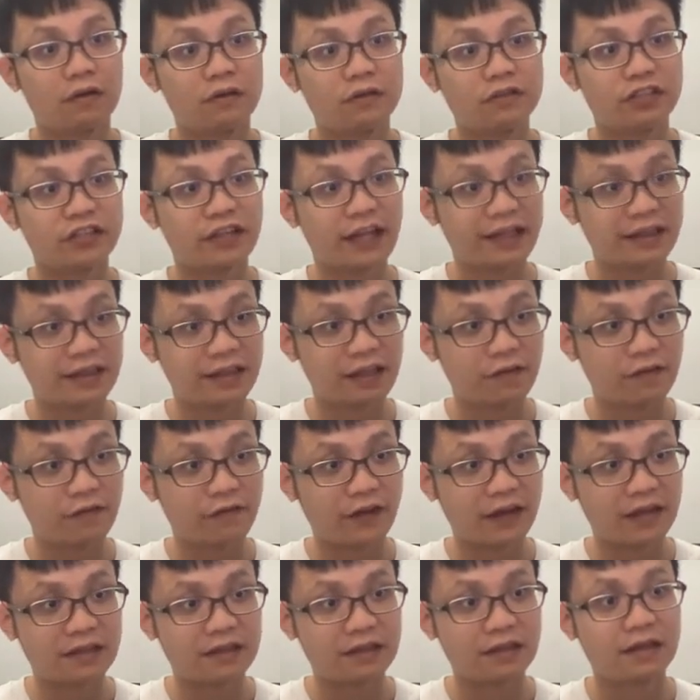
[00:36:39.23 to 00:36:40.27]
genetic
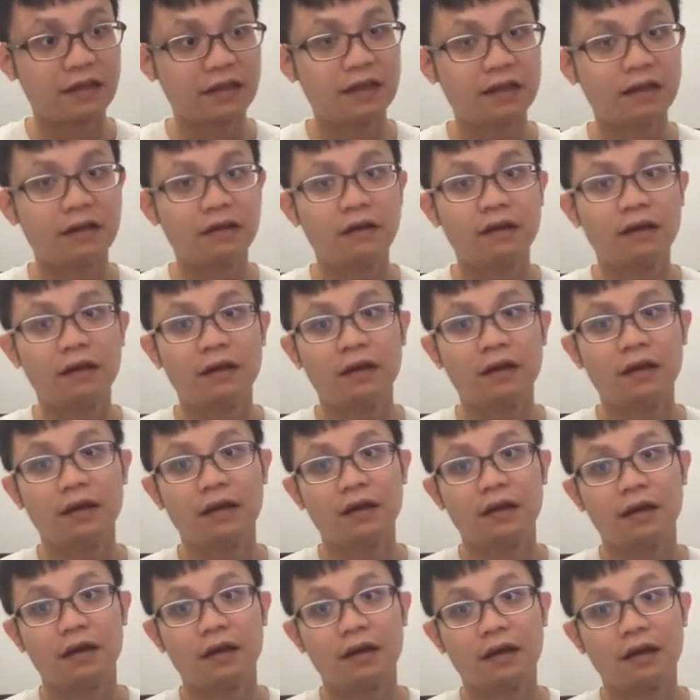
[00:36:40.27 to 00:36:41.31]
factor
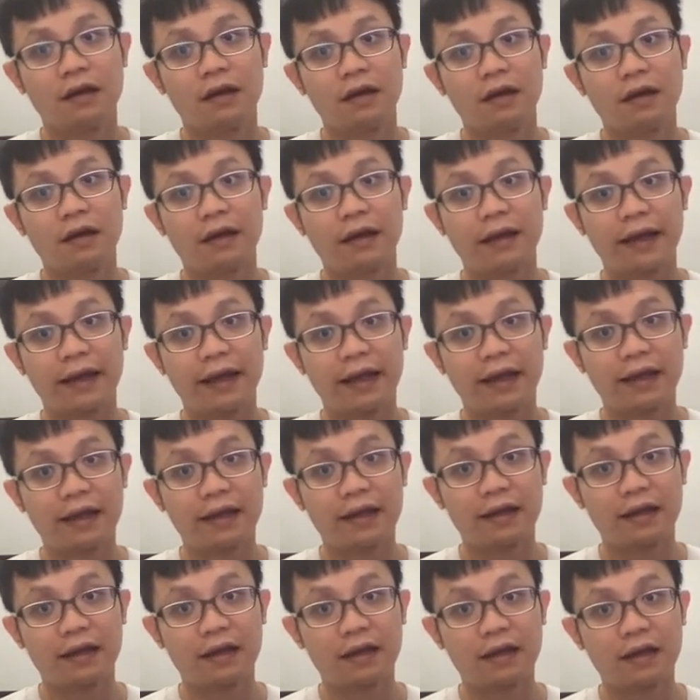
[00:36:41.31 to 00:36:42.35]
and